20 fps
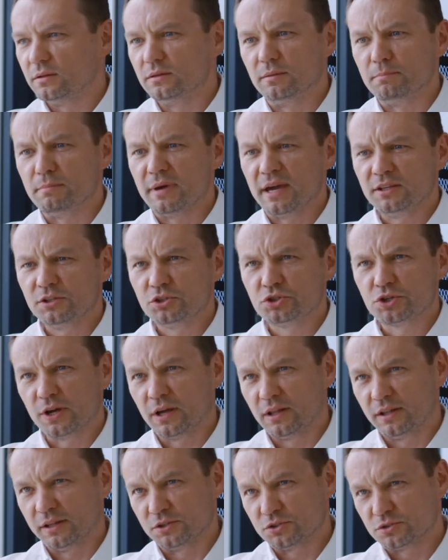The main
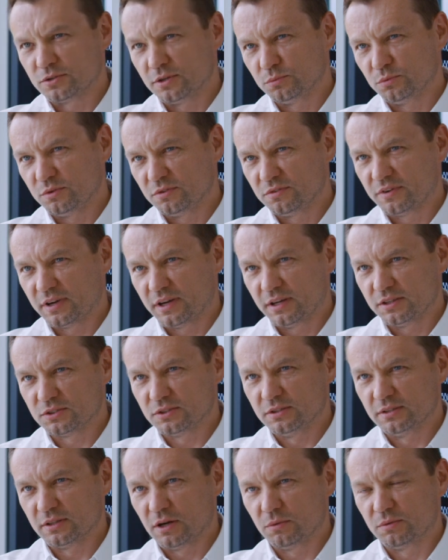challenge that we
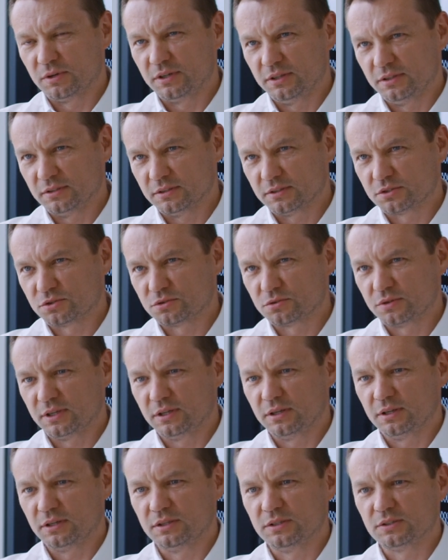face in our
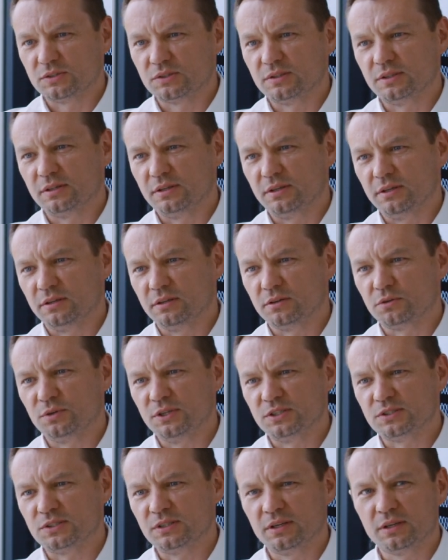industry is the
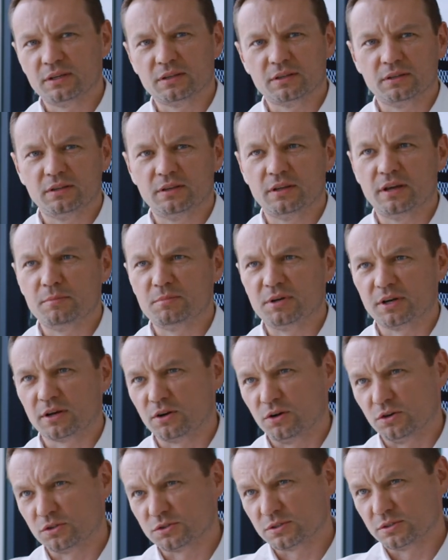increasing labor
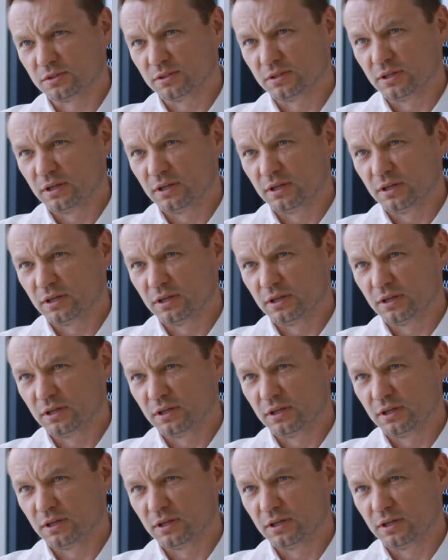cost